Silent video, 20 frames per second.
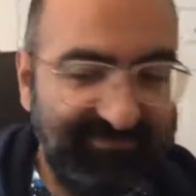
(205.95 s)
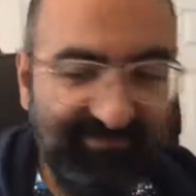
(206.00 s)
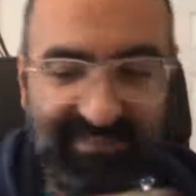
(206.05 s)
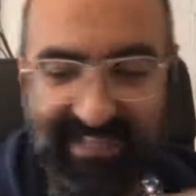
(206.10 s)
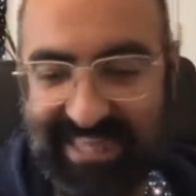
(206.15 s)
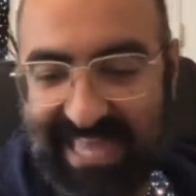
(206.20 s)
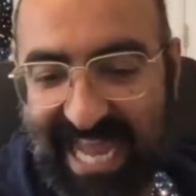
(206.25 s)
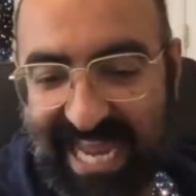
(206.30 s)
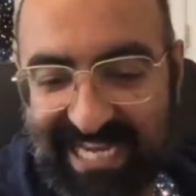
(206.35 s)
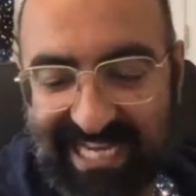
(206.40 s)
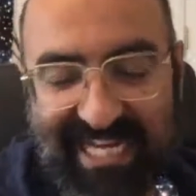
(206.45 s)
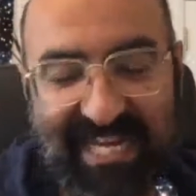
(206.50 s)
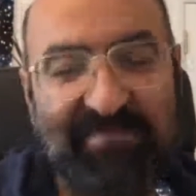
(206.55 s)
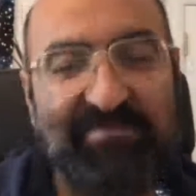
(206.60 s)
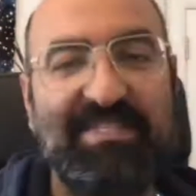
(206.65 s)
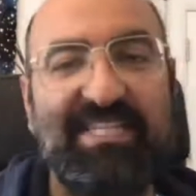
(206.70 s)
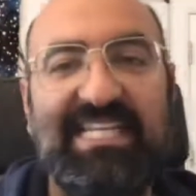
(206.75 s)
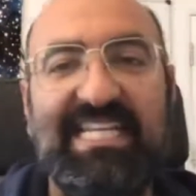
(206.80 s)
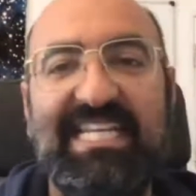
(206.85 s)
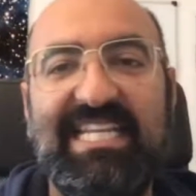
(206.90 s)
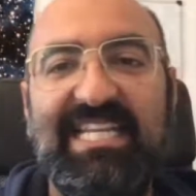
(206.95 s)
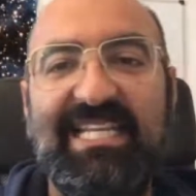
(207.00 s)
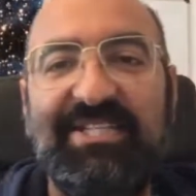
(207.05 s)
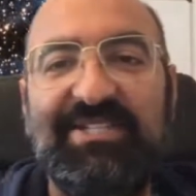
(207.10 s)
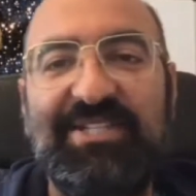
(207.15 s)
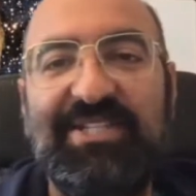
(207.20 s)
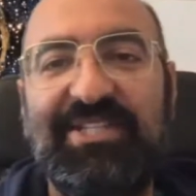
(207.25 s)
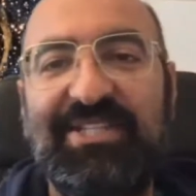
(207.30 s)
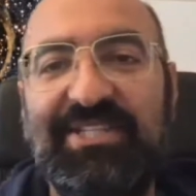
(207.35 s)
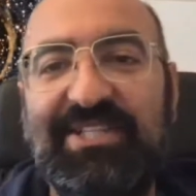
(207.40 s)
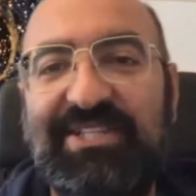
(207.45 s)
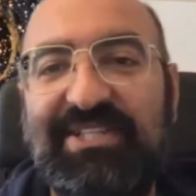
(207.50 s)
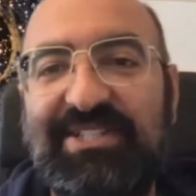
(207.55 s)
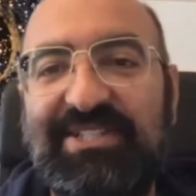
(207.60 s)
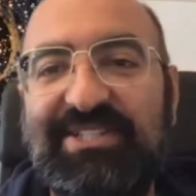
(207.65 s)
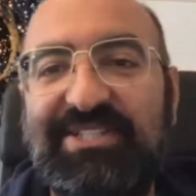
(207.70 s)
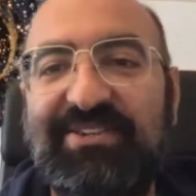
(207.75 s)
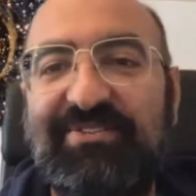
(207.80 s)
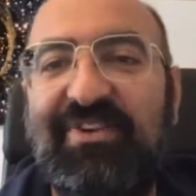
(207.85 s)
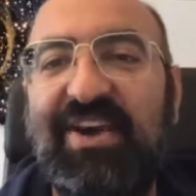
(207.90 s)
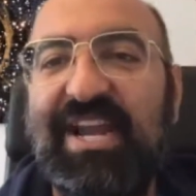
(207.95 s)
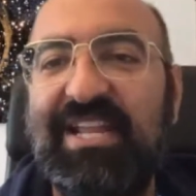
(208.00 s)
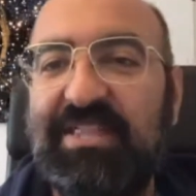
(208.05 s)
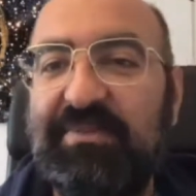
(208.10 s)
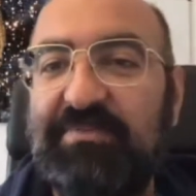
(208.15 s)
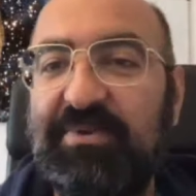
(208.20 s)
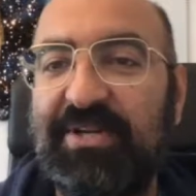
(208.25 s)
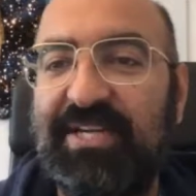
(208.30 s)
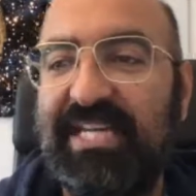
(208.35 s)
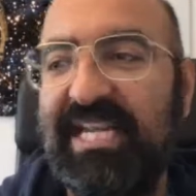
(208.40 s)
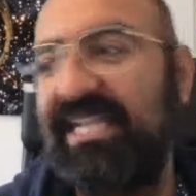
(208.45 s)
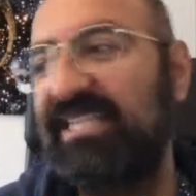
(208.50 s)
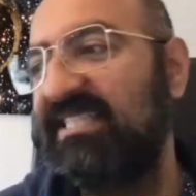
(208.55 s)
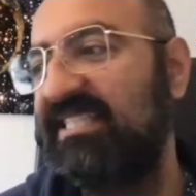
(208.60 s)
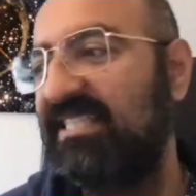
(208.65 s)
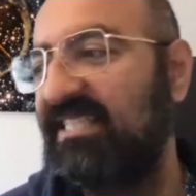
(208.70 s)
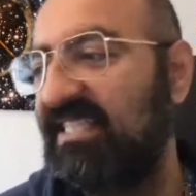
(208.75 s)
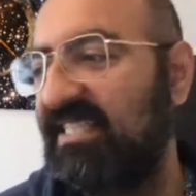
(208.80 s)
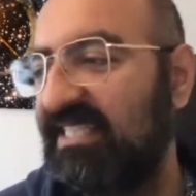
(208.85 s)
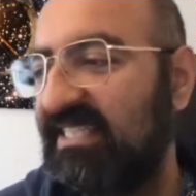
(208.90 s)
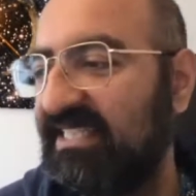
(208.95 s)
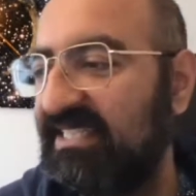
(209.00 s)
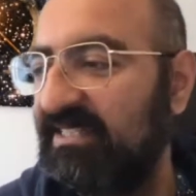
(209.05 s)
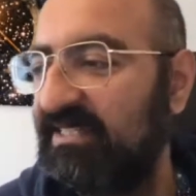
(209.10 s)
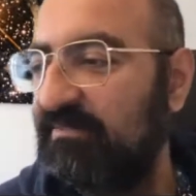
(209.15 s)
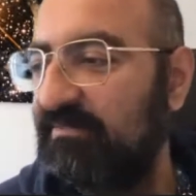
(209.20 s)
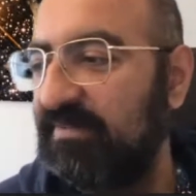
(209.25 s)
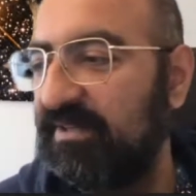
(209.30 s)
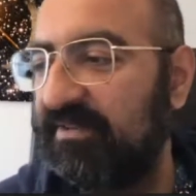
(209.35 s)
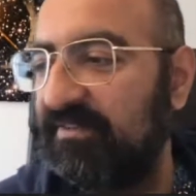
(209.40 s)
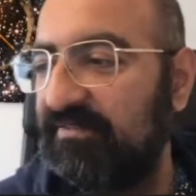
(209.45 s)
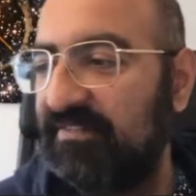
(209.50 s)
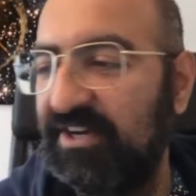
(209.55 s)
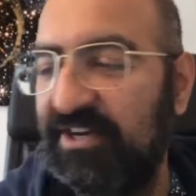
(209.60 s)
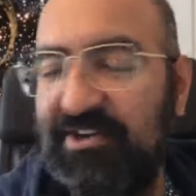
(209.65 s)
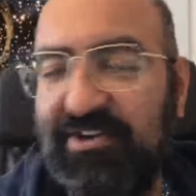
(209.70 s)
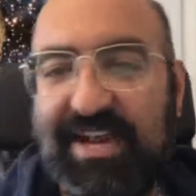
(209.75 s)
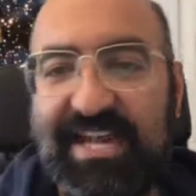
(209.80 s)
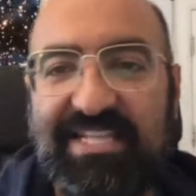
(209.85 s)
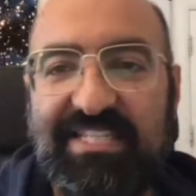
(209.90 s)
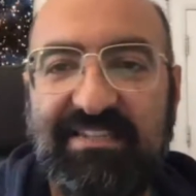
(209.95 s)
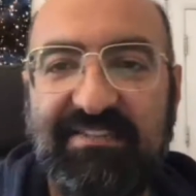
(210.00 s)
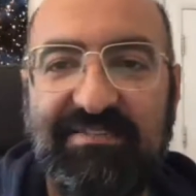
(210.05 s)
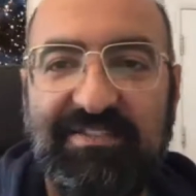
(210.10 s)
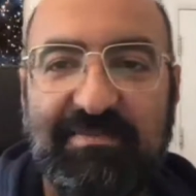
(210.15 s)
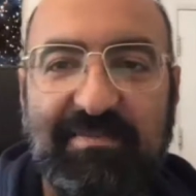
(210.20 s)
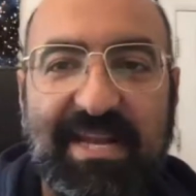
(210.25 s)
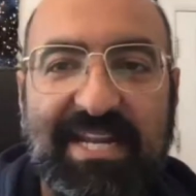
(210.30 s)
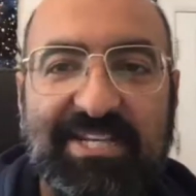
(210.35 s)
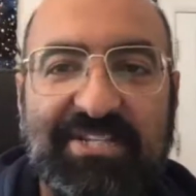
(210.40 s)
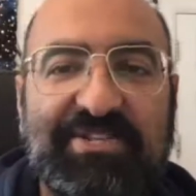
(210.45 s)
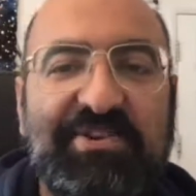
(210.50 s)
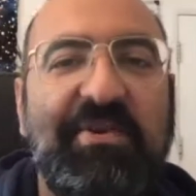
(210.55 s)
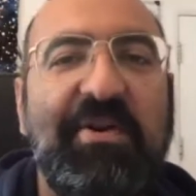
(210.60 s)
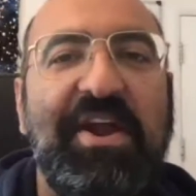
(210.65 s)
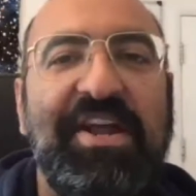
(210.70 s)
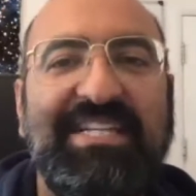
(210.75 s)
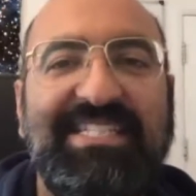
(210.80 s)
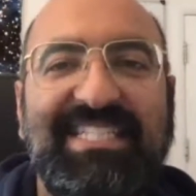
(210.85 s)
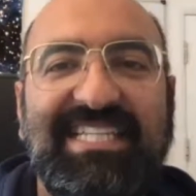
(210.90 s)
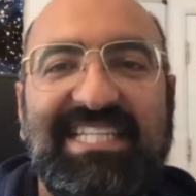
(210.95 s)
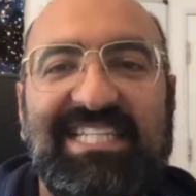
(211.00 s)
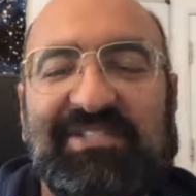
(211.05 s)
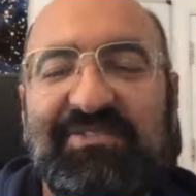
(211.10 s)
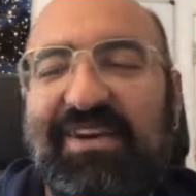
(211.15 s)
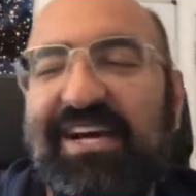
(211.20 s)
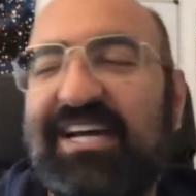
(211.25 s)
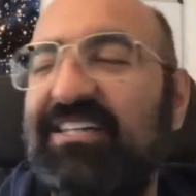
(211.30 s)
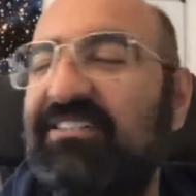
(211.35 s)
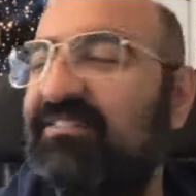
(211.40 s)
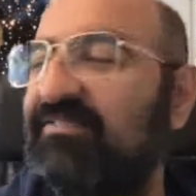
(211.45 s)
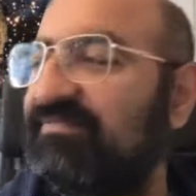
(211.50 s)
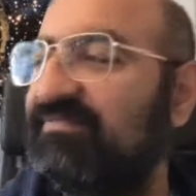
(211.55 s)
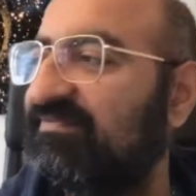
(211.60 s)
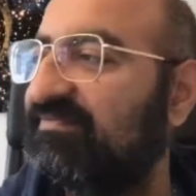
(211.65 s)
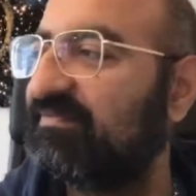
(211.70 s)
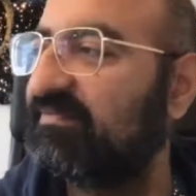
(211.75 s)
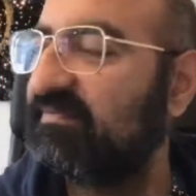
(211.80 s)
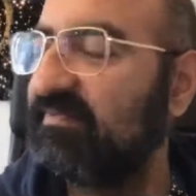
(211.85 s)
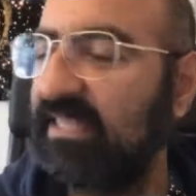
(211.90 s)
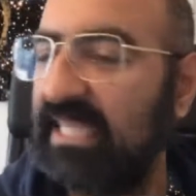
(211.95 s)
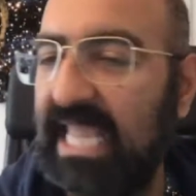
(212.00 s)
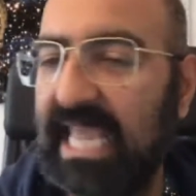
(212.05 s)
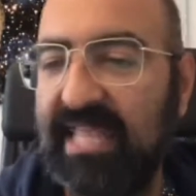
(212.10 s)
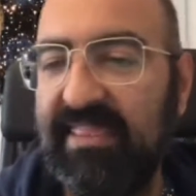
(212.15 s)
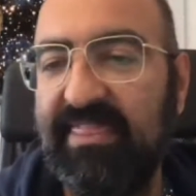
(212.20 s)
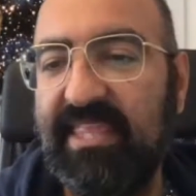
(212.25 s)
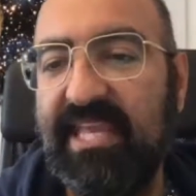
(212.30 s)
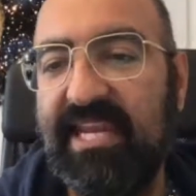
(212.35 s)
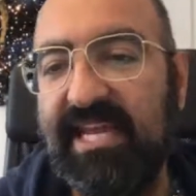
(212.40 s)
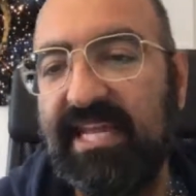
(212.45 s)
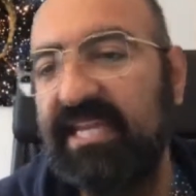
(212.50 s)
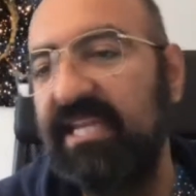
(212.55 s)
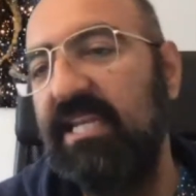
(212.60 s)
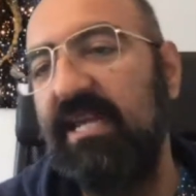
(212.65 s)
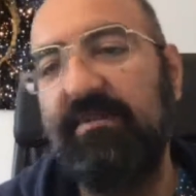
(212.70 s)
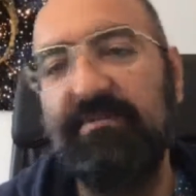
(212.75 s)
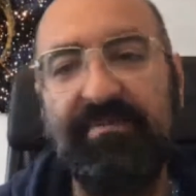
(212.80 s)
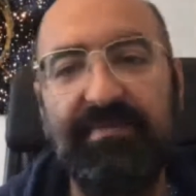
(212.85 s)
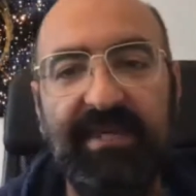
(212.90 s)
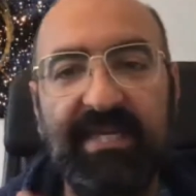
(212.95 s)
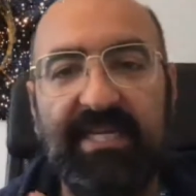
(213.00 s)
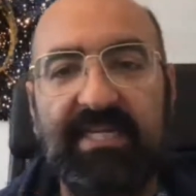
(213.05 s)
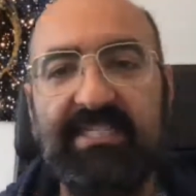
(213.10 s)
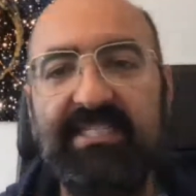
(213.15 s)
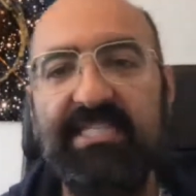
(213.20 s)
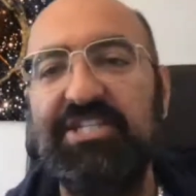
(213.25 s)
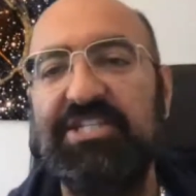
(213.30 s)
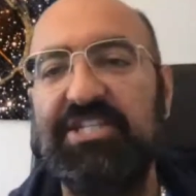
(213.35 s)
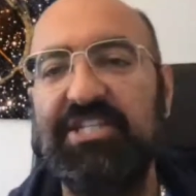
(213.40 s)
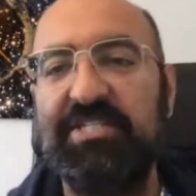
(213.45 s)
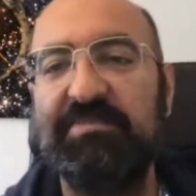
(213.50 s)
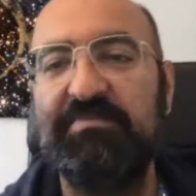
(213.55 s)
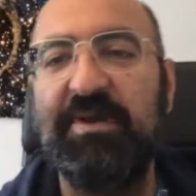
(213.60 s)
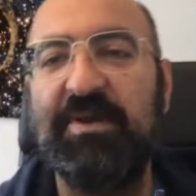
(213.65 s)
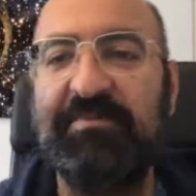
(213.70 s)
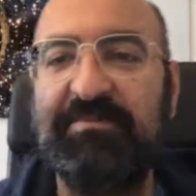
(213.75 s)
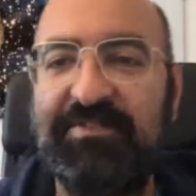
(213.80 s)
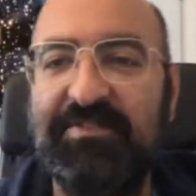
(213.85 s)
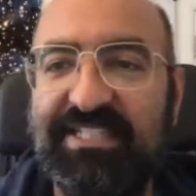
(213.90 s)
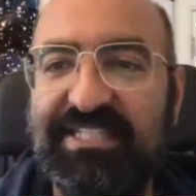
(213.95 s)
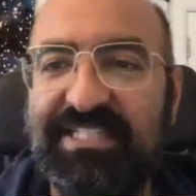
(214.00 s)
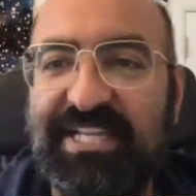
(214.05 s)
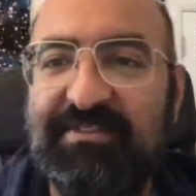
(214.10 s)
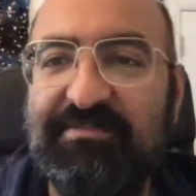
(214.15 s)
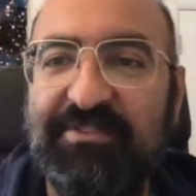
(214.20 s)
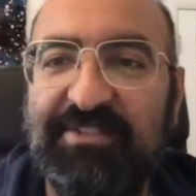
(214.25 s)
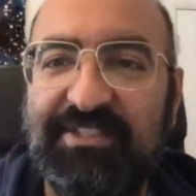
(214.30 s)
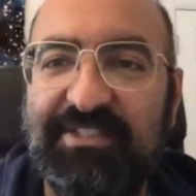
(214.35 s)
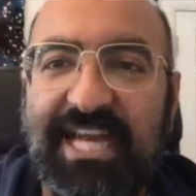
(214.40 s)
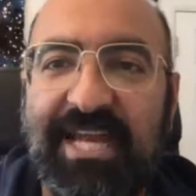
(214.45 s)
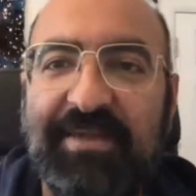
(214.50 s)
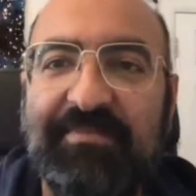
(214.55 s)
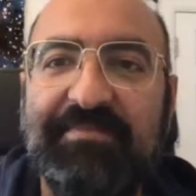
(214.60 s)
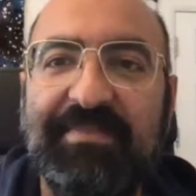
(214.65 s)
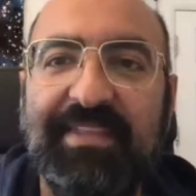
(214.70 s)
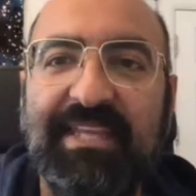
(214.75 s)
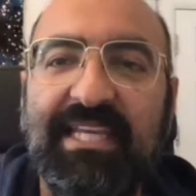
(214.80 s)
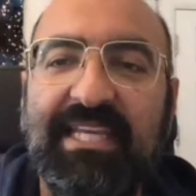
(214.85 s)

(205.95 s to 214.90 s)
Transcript: And that ended up to leading to writing the book, and I had to be very creative to manage to write it as well. And then I ended up teaching this mindfulness stuff full time.